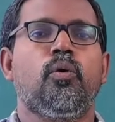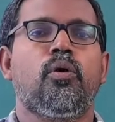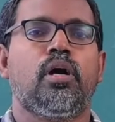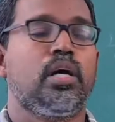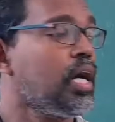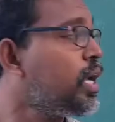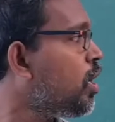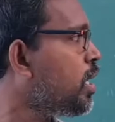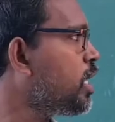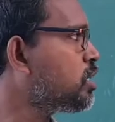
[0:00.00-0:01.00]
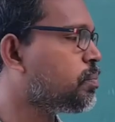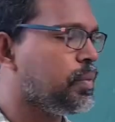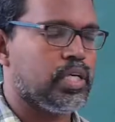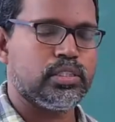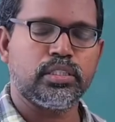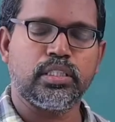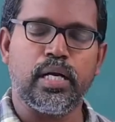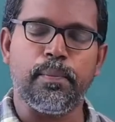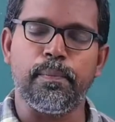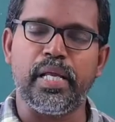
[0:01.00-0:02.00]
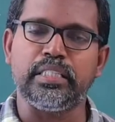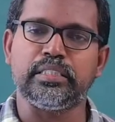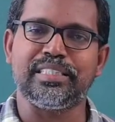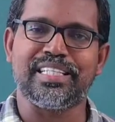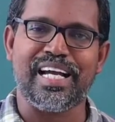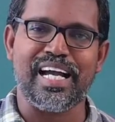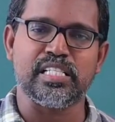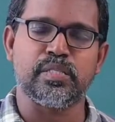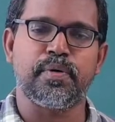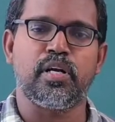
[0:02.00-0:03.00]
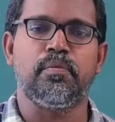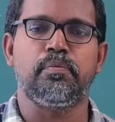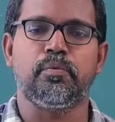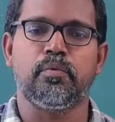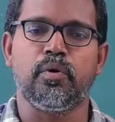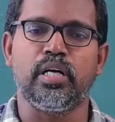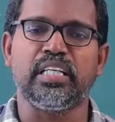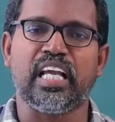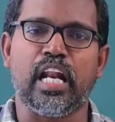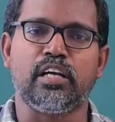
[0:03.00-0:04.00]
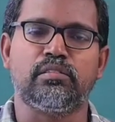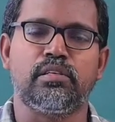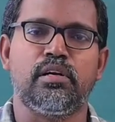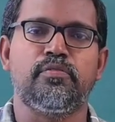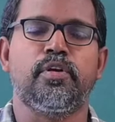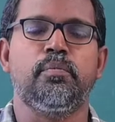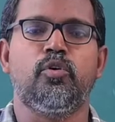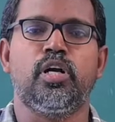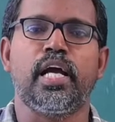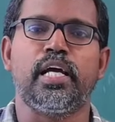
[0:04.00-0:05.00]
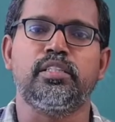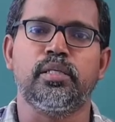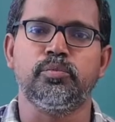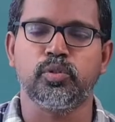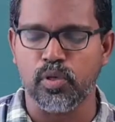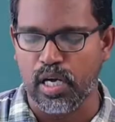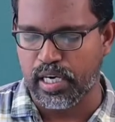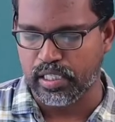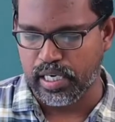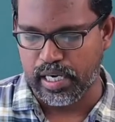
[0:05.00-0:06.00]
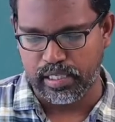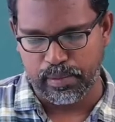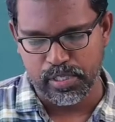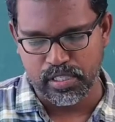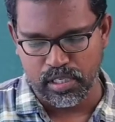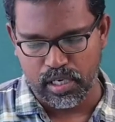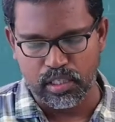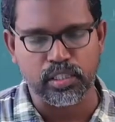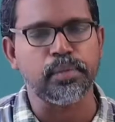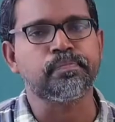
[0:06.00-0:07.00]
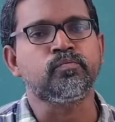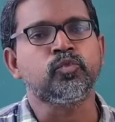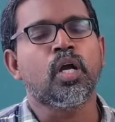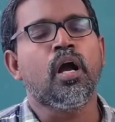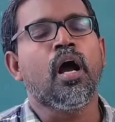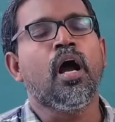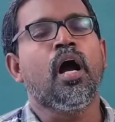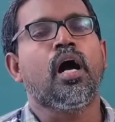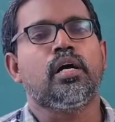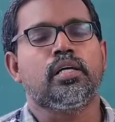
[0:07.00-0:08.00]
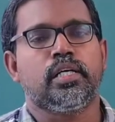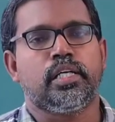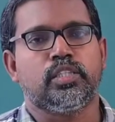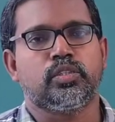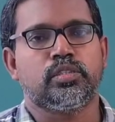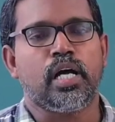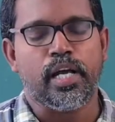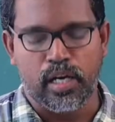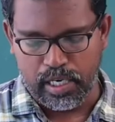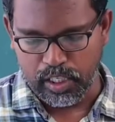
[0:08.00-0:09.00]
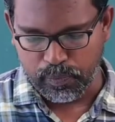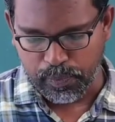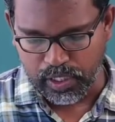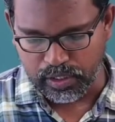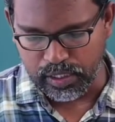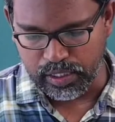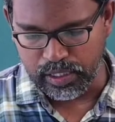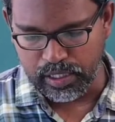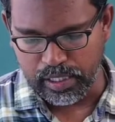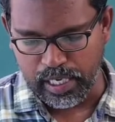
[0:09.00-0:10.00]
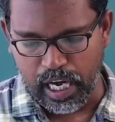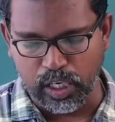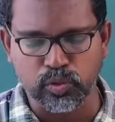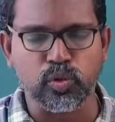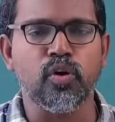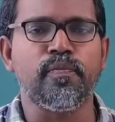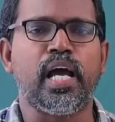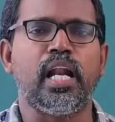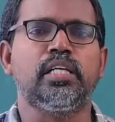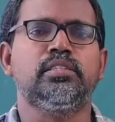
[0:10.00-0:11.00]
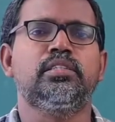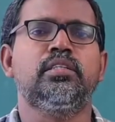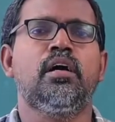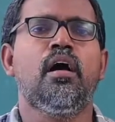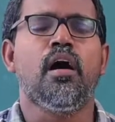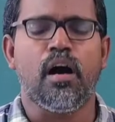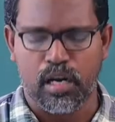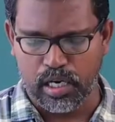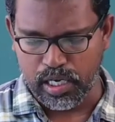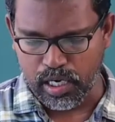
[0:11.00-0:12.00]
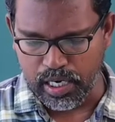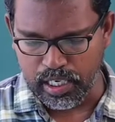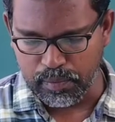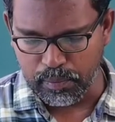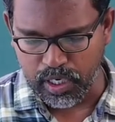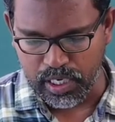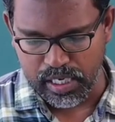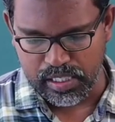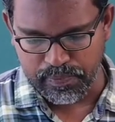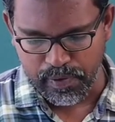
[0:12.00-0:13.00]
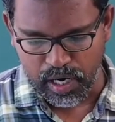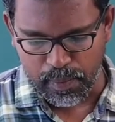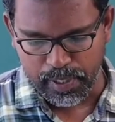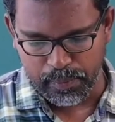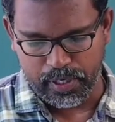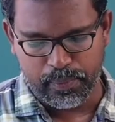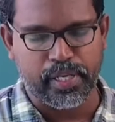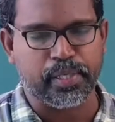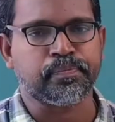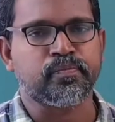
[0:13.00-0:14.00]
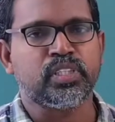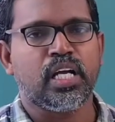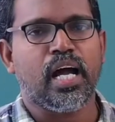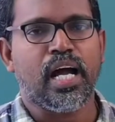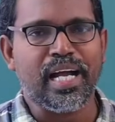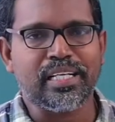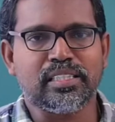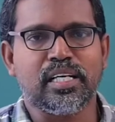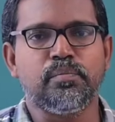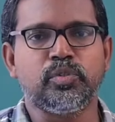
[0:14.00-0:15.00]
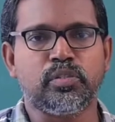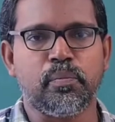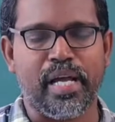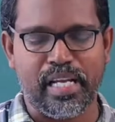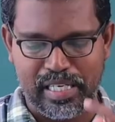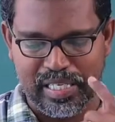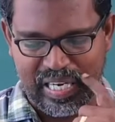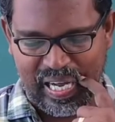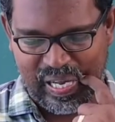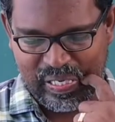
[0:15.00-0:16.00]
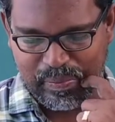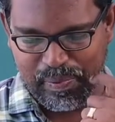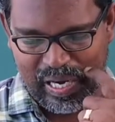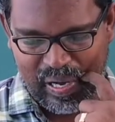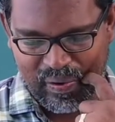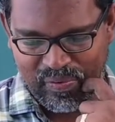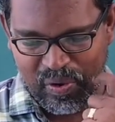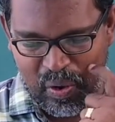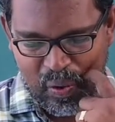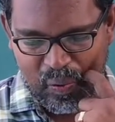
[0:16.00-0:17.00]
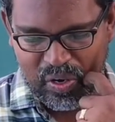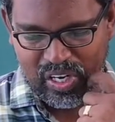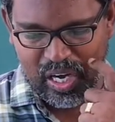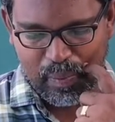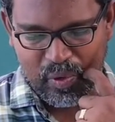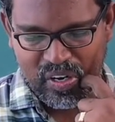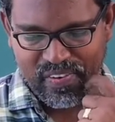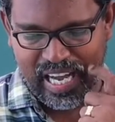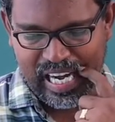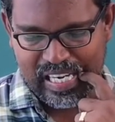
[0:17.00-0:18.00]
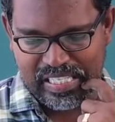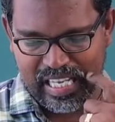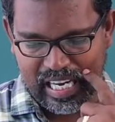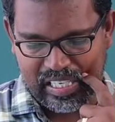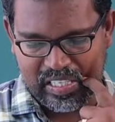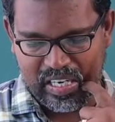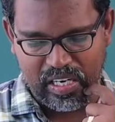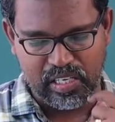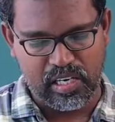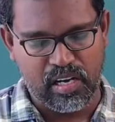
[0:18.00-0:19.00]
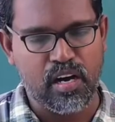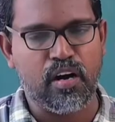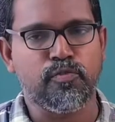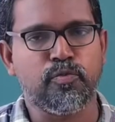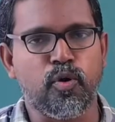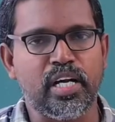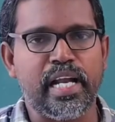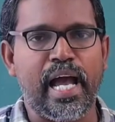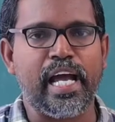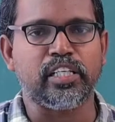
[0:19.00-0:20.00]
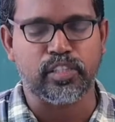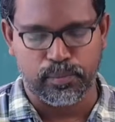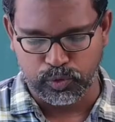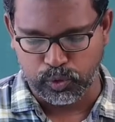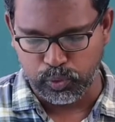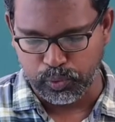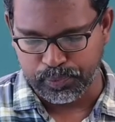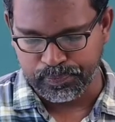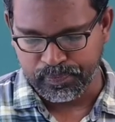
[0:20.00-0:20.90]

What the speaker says: ionic bond. Complete transfer of one electron from one atom to another atom is called that is ionic bond. The electrovalent or ionic bond is formed between atoms by the transfer of one or more valence electron of one atom to